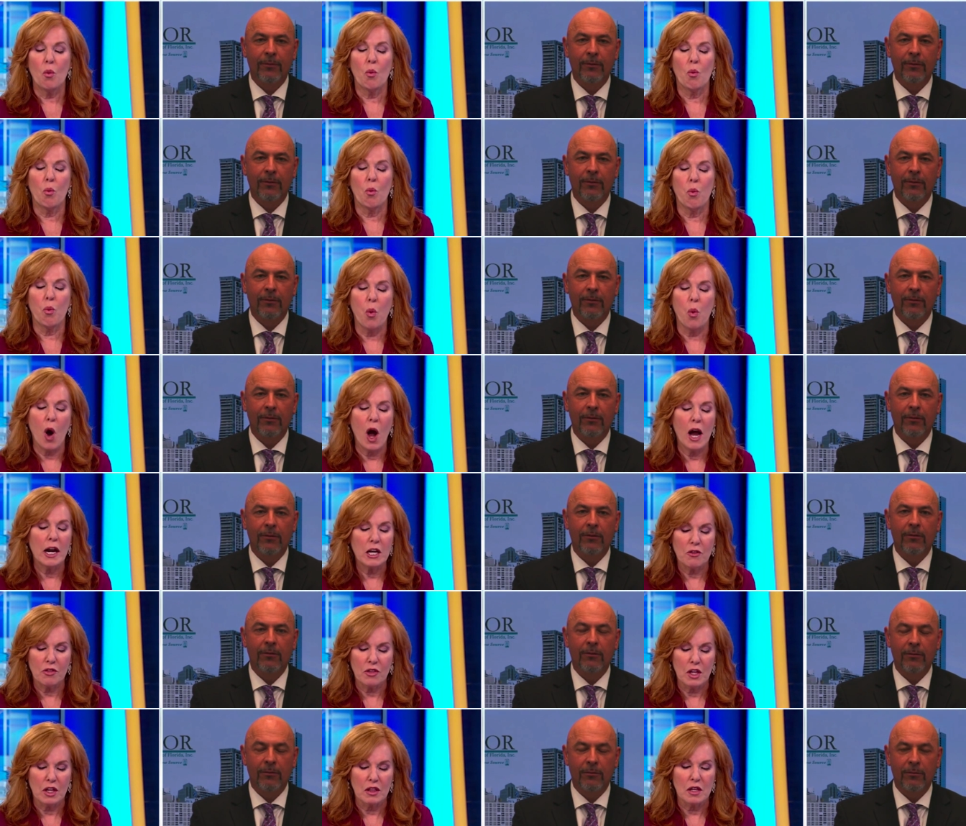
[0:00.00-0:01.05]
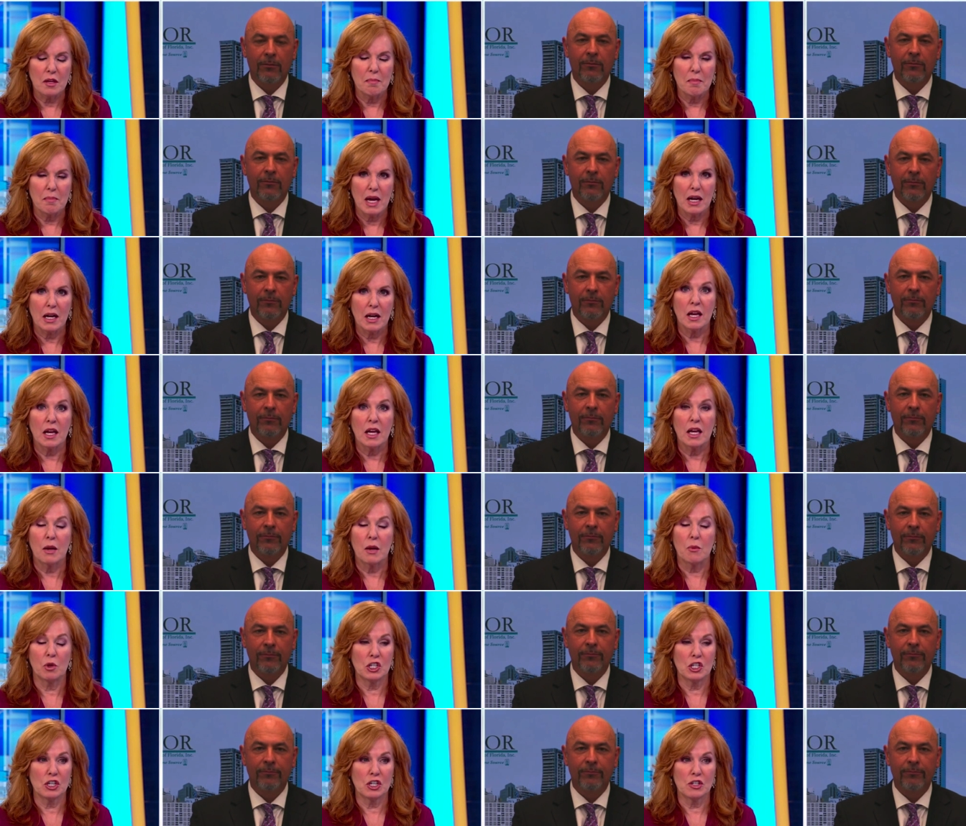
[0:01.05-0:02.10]
Speaker 1: Why do you think that Meta,
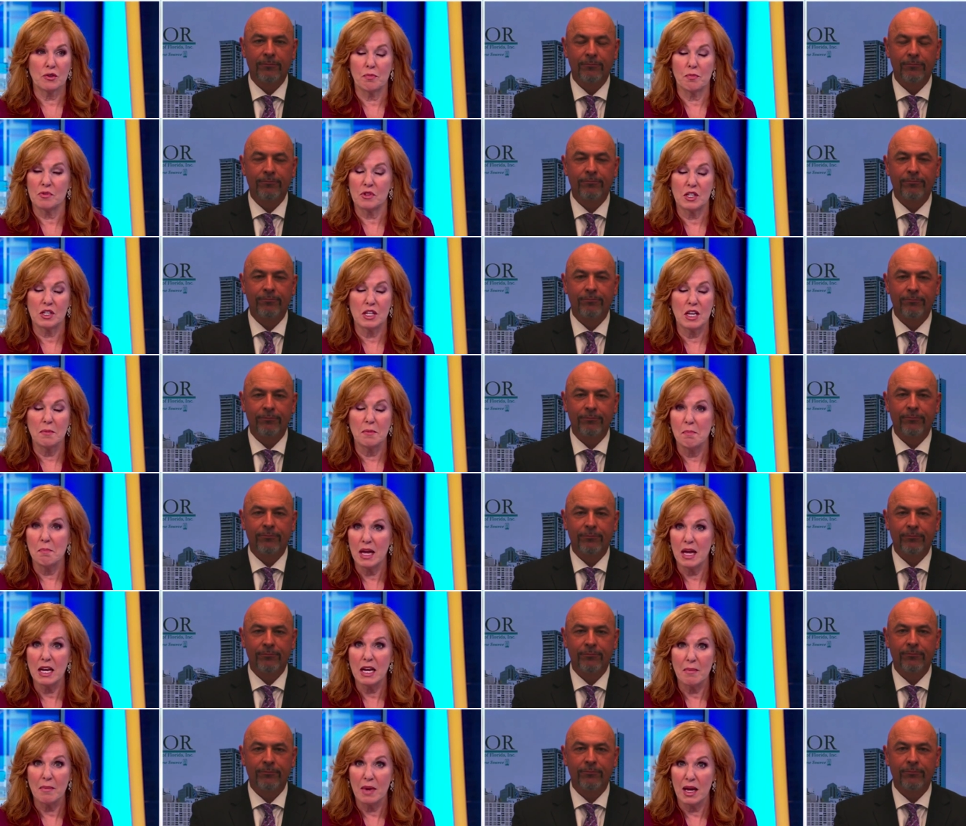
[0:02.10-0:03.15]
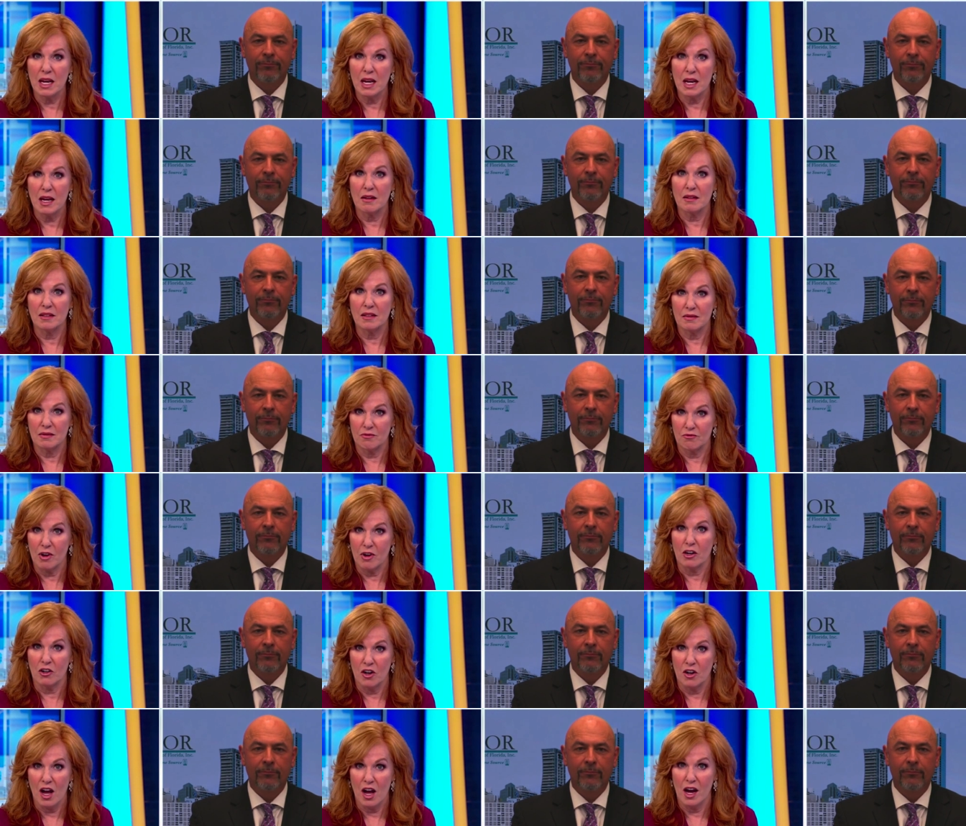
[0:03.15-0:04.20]
which has seen many, many
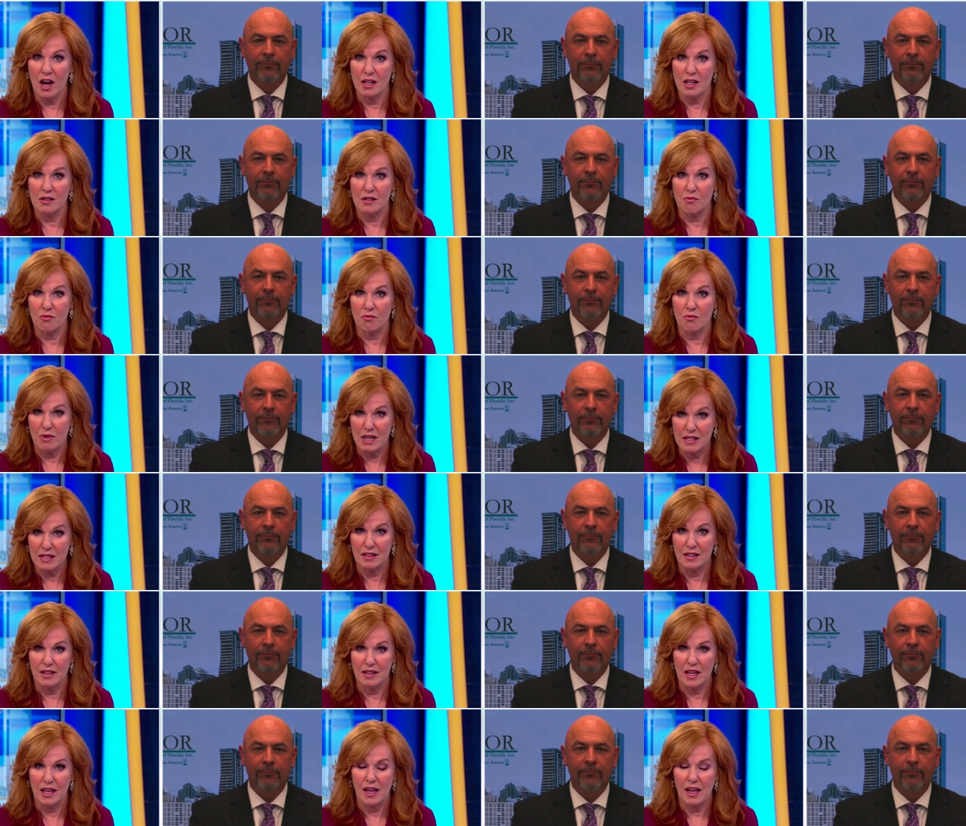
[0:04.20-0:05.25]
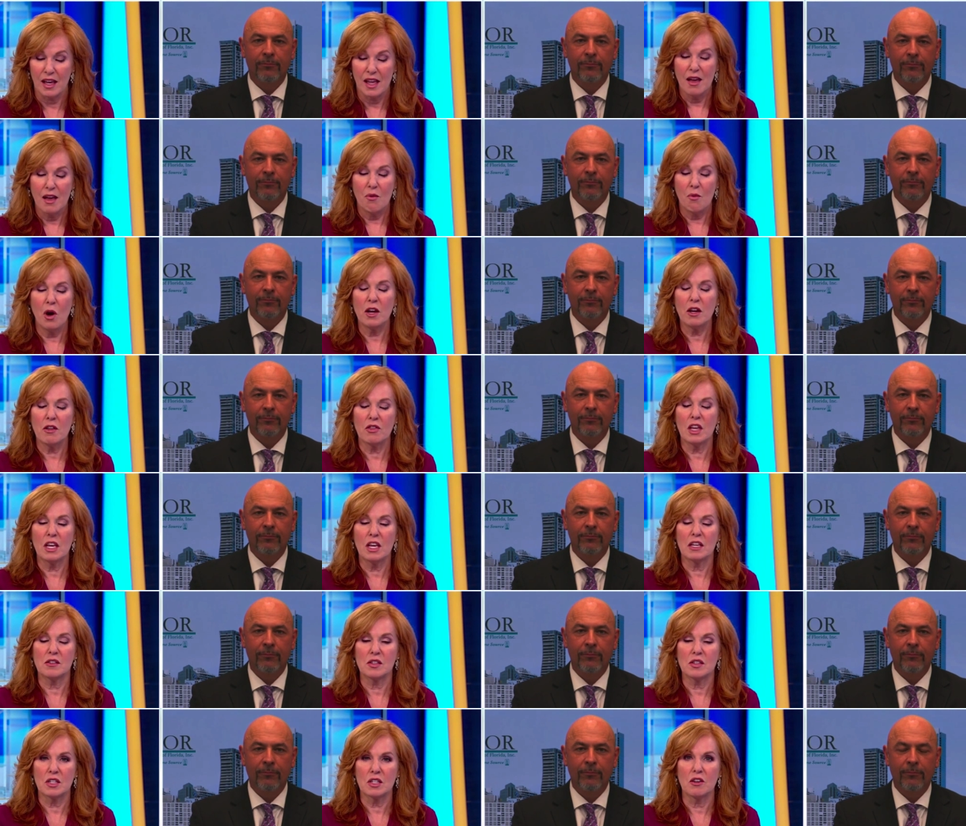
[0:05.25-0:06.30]
record highs recently, why do you think
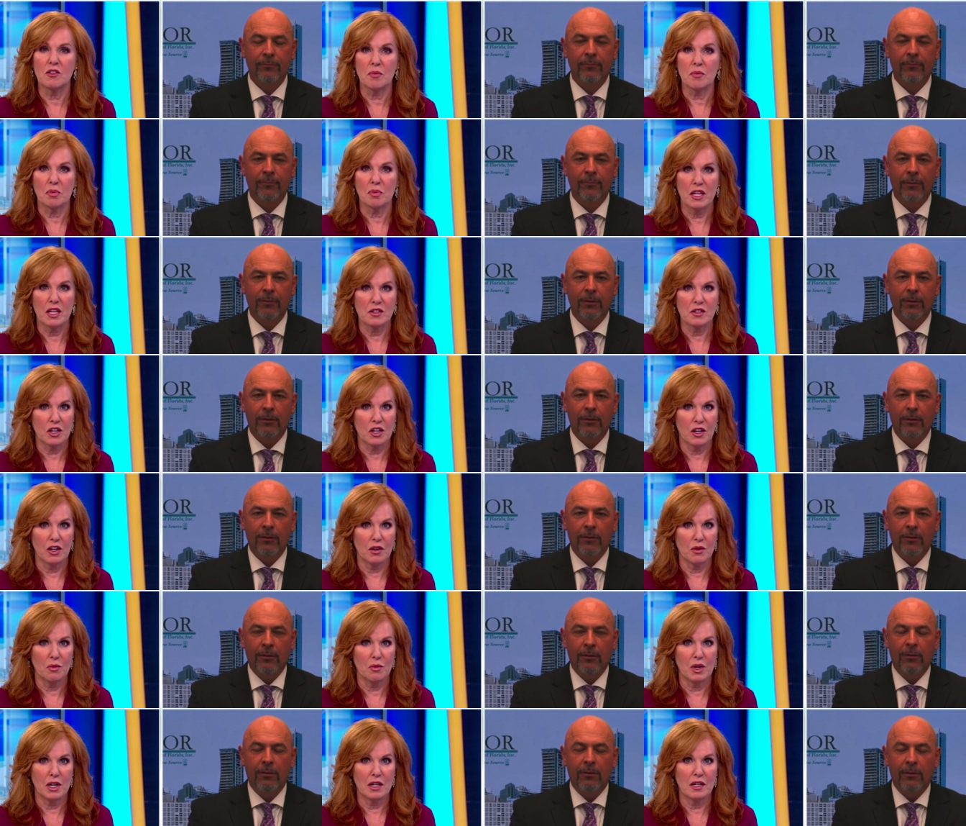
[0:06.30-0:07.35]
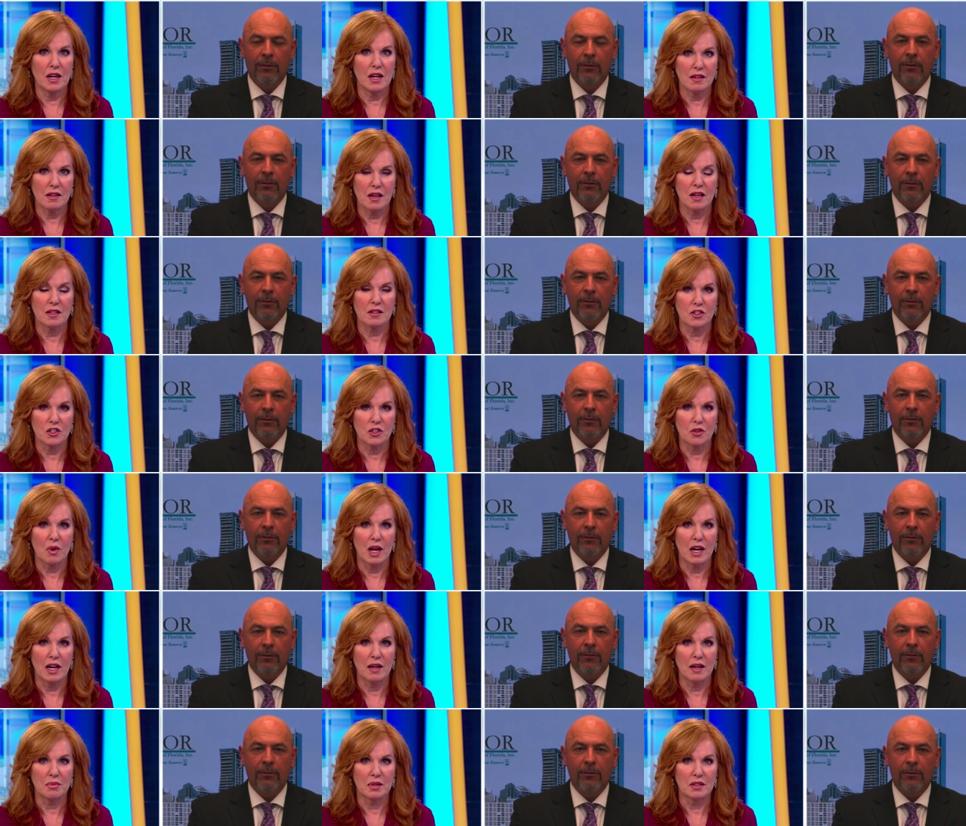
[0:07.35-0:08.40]
it's still the place to go when it has had such a
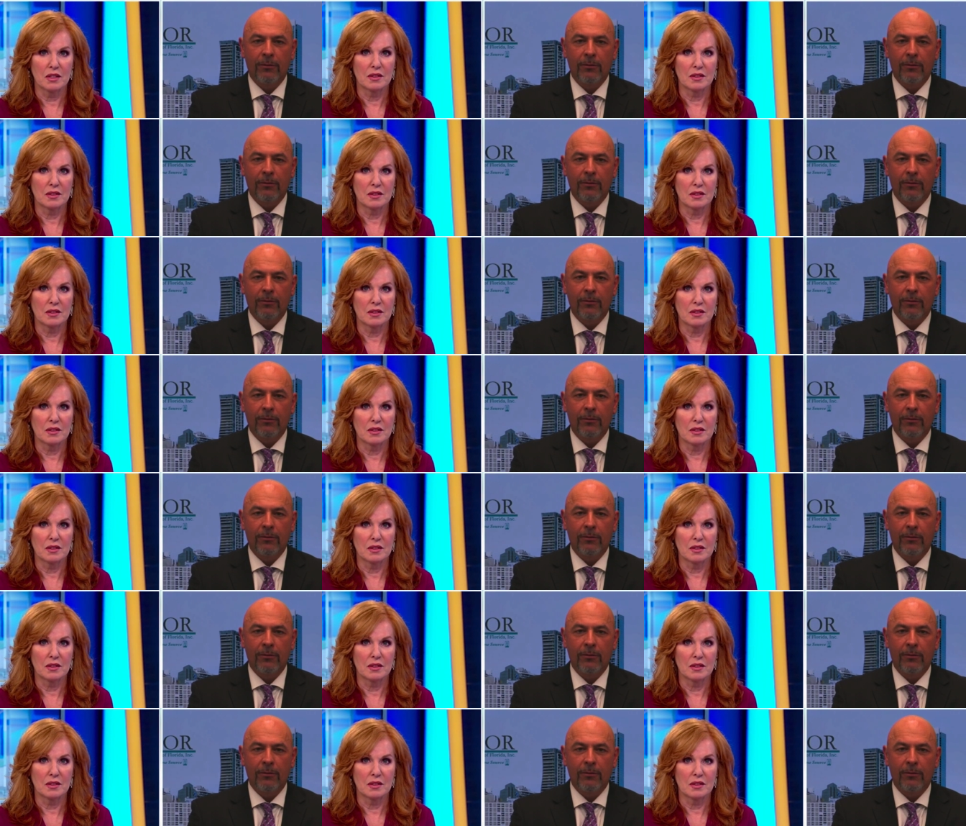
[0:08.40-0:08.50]
run up?